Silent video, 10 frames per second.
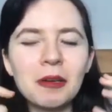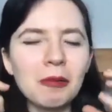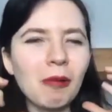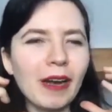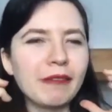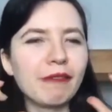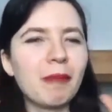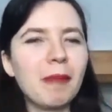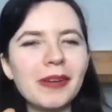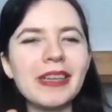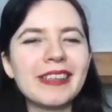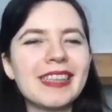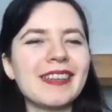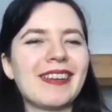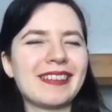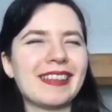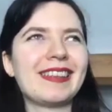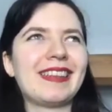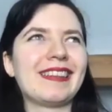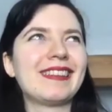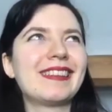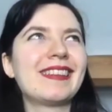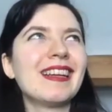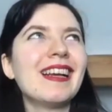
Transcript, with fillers: quite familiar to us. It's just